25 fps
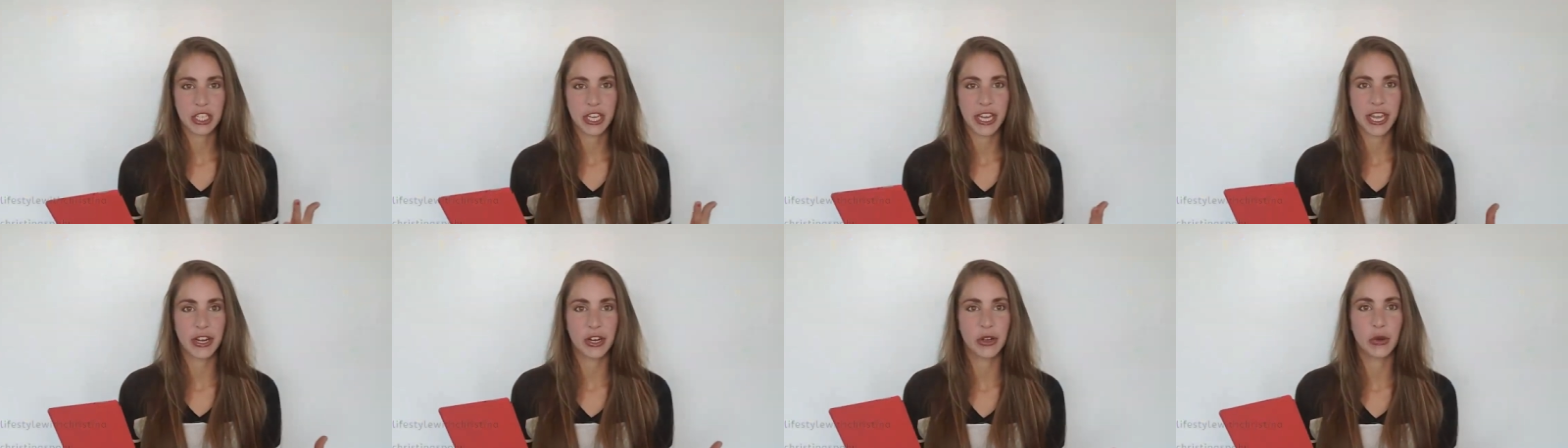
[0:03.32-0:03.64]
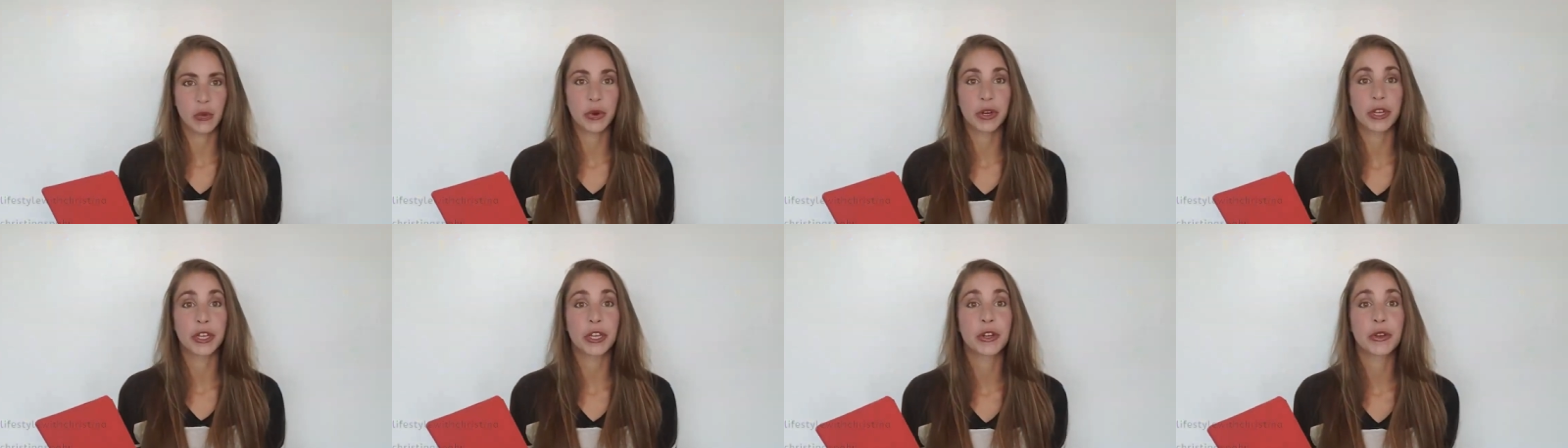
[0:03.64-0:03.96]

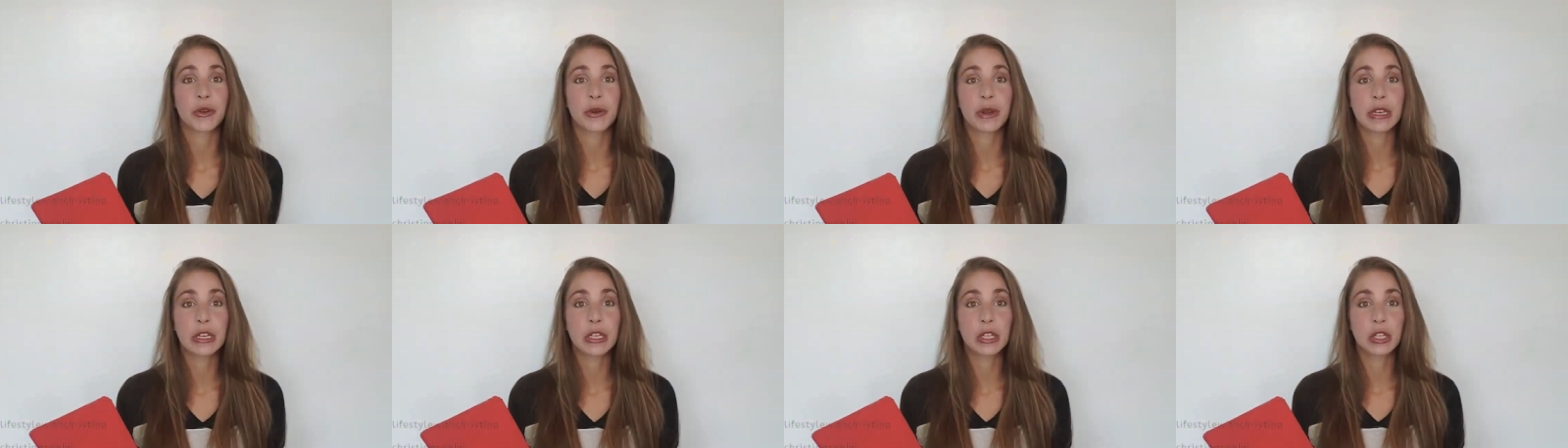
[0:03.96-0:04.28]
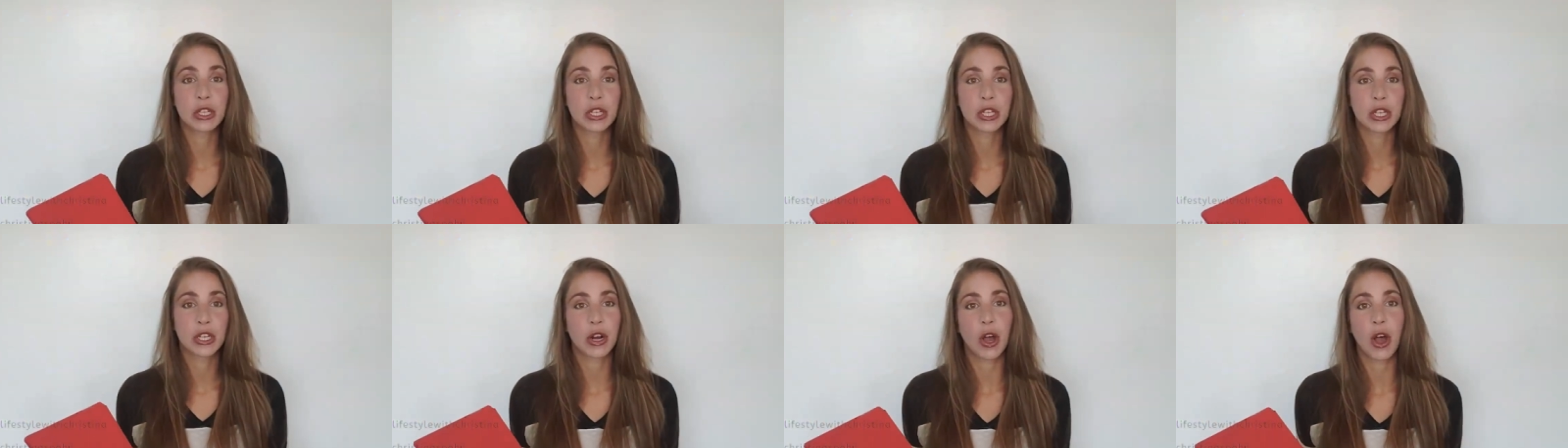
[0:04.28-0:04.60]
channel where you're going to
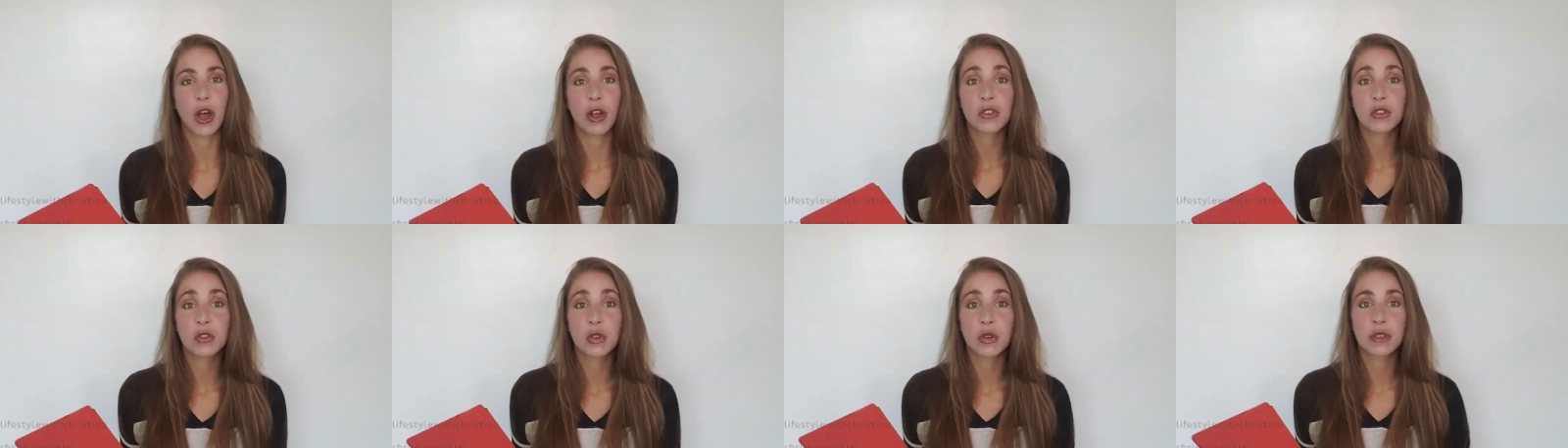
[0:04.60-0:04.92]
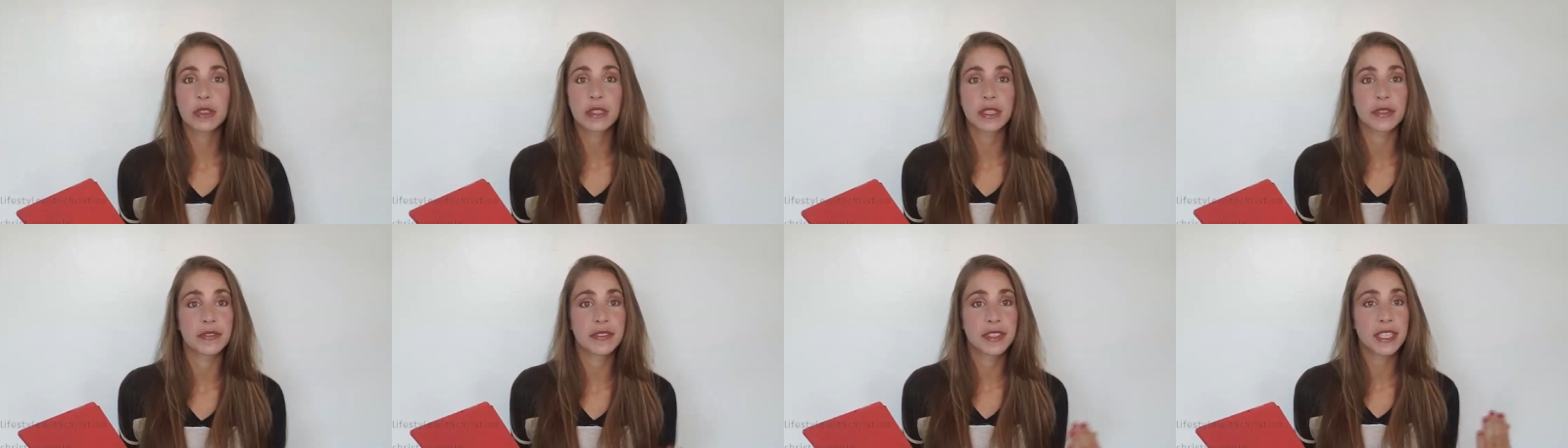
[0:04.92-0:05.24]
learn all
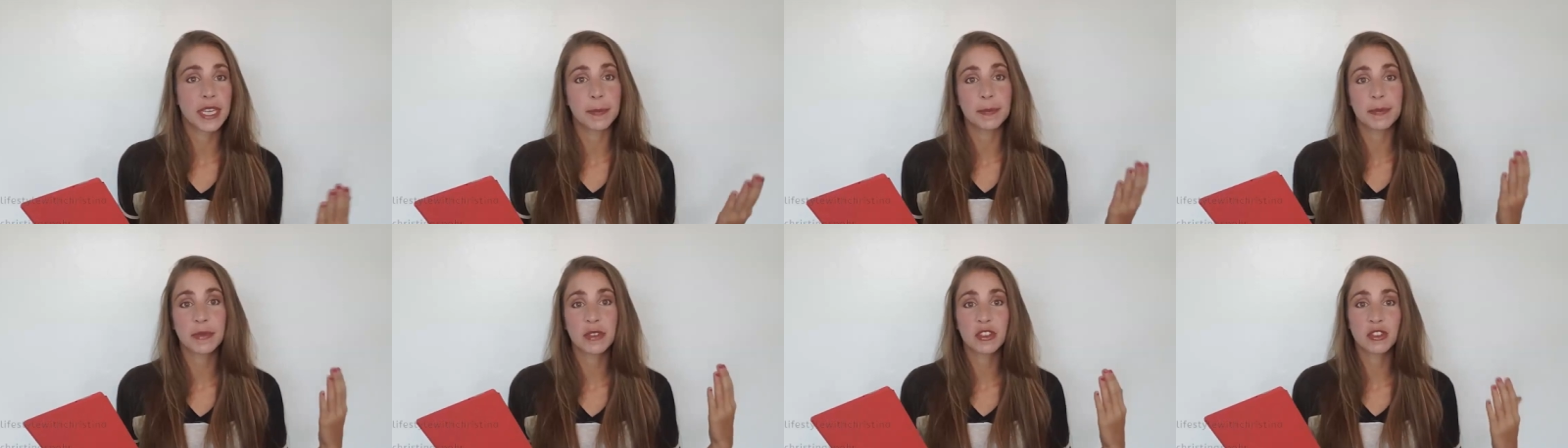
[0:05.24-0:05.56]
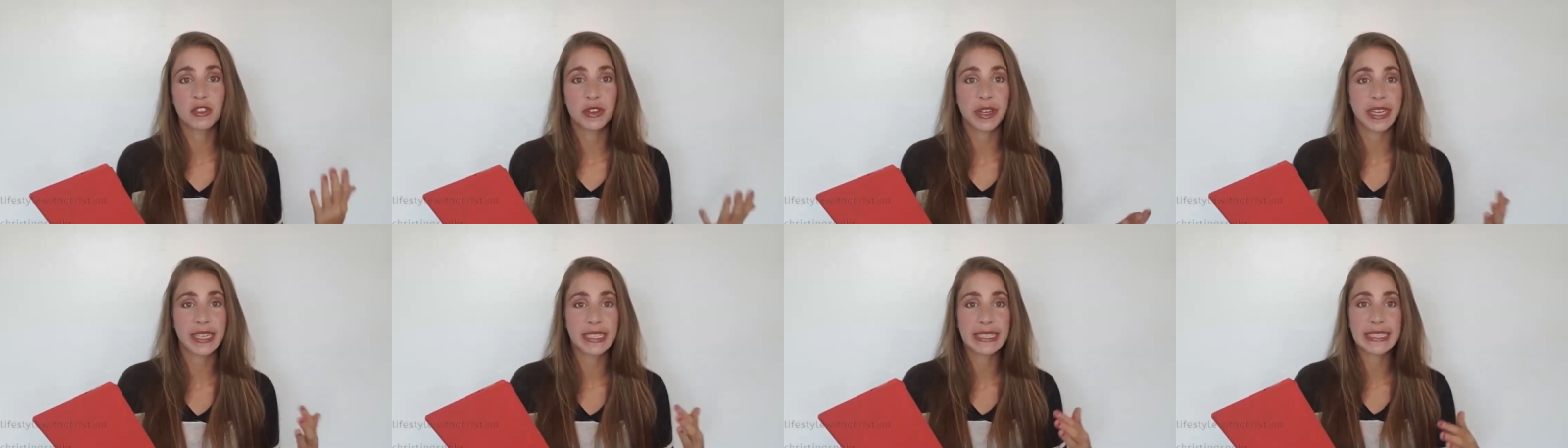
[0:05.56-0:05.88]
sorts of tips,
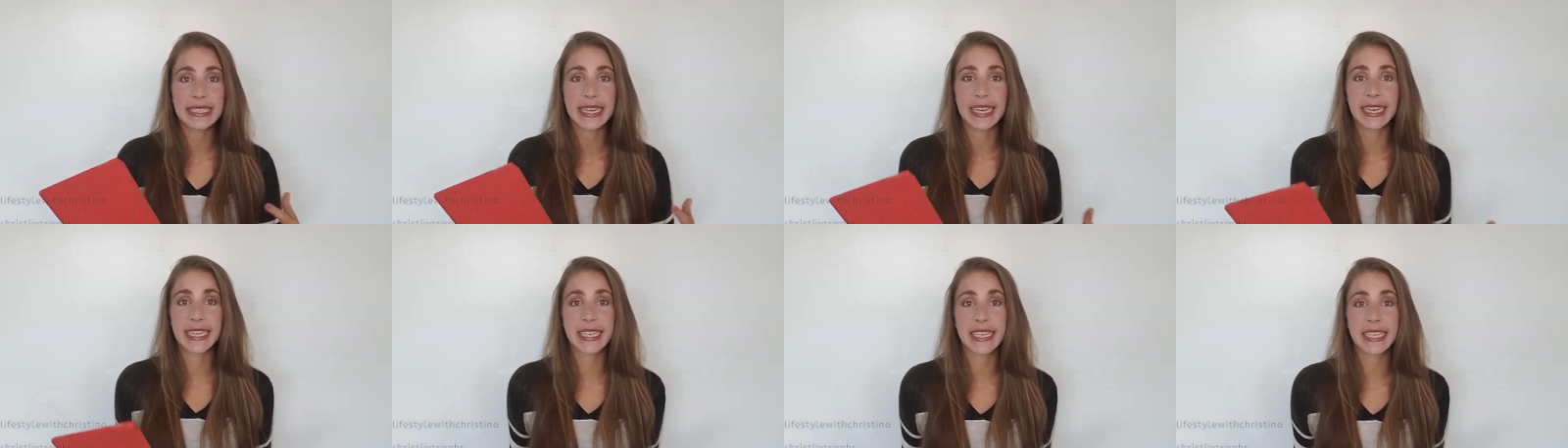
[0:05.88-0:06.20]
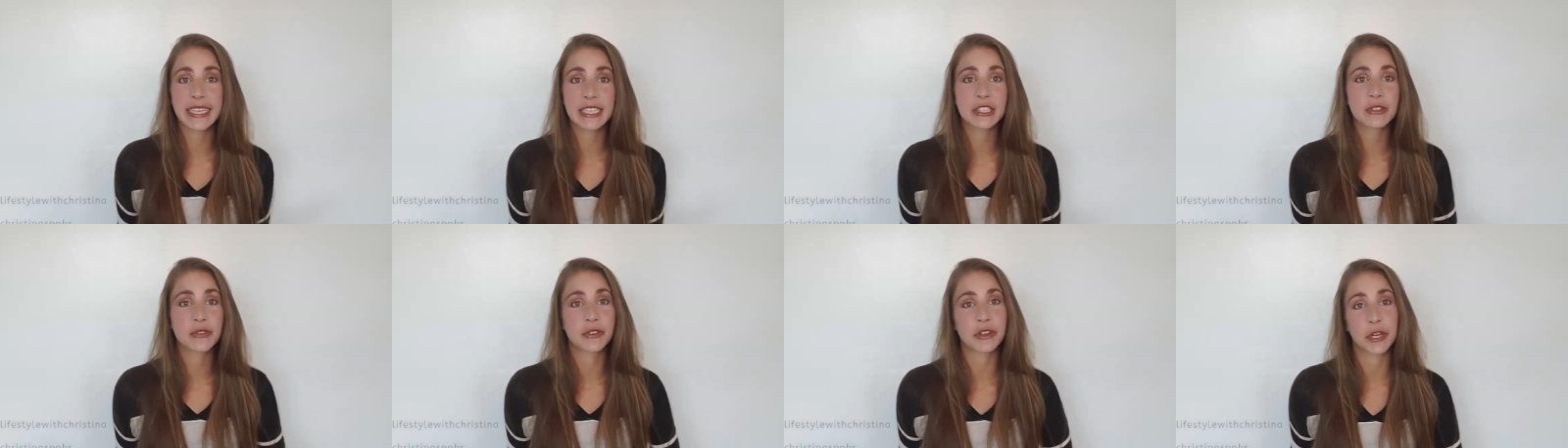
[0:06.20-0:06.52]
tricks, and
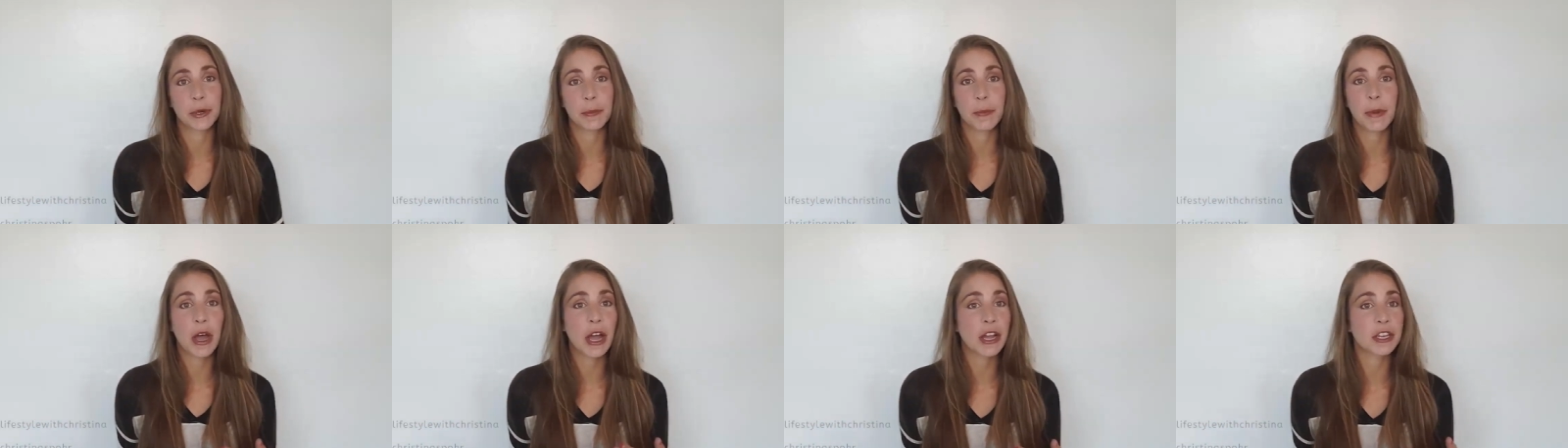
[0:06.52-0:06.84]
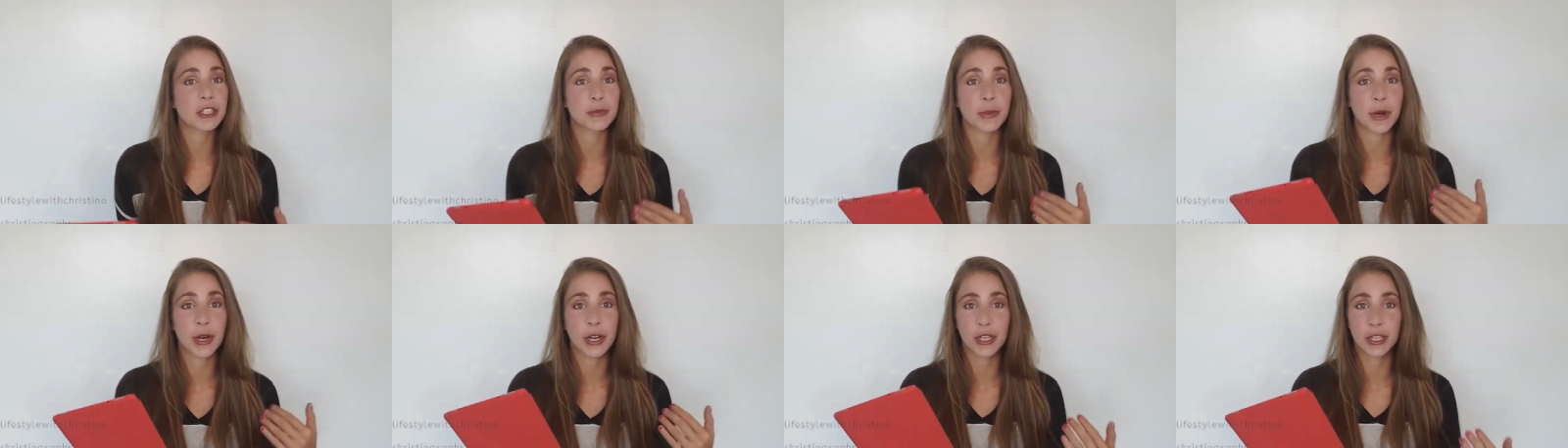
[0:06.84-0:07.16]
ideas for your
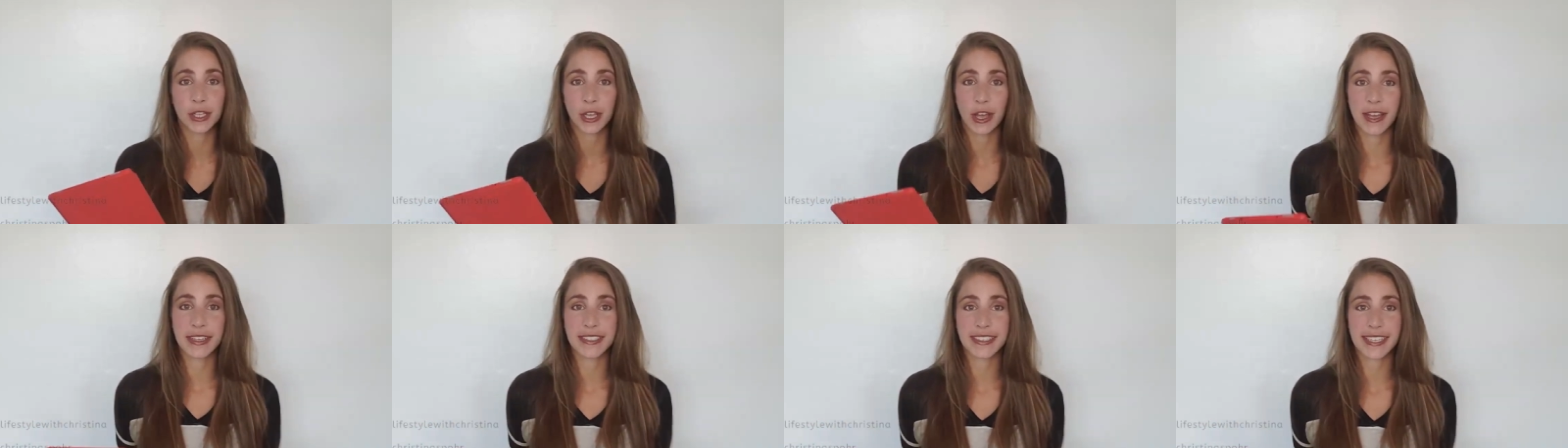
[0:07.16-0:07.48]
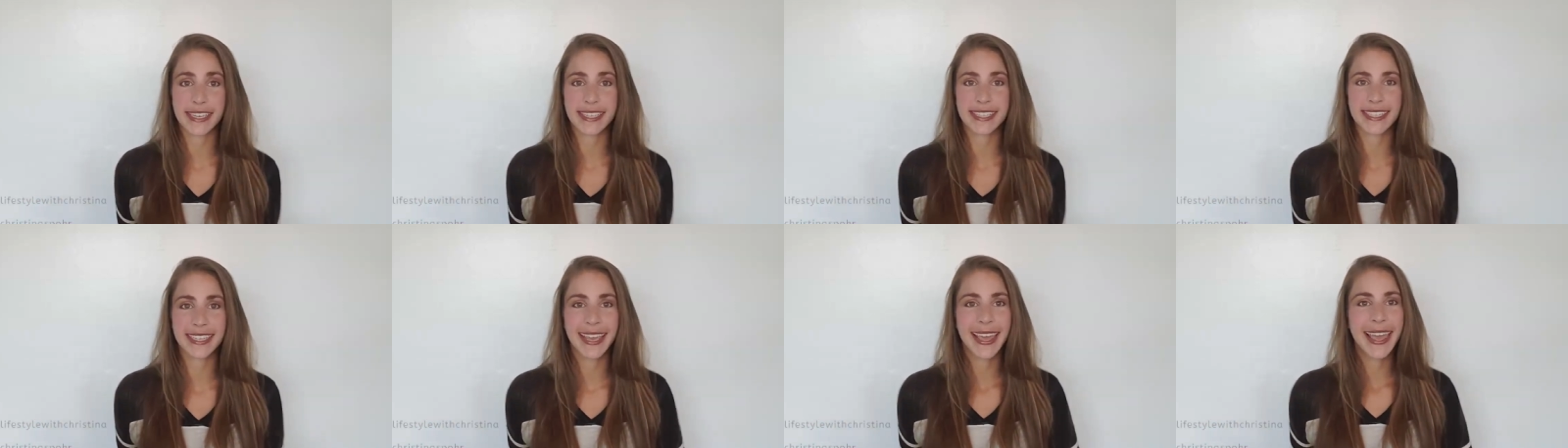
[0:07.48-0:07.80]
Poshmark
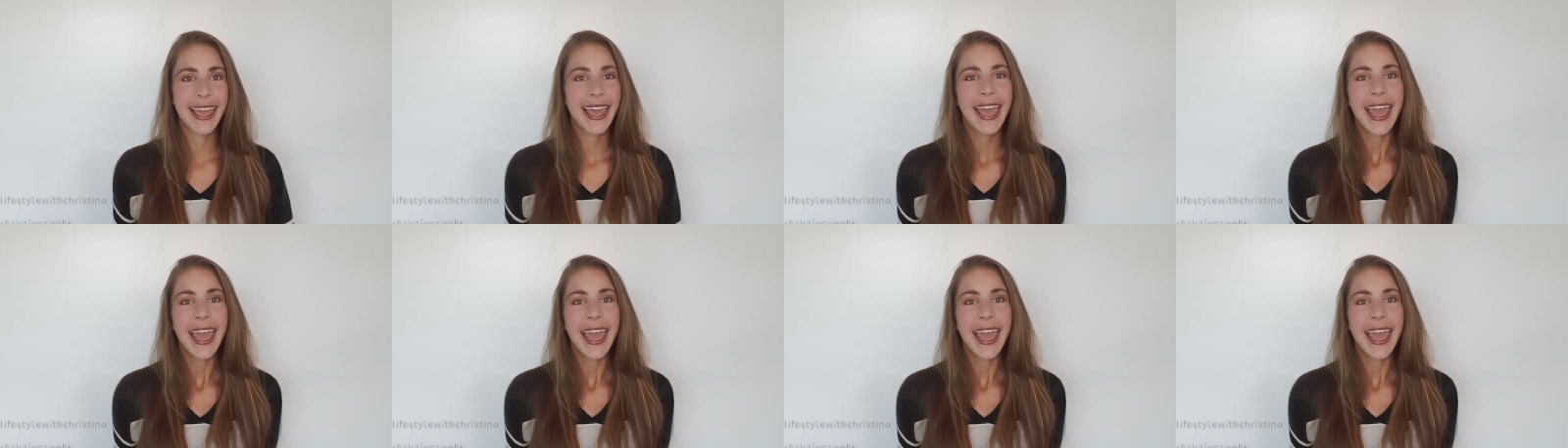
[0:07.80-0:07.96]
closet.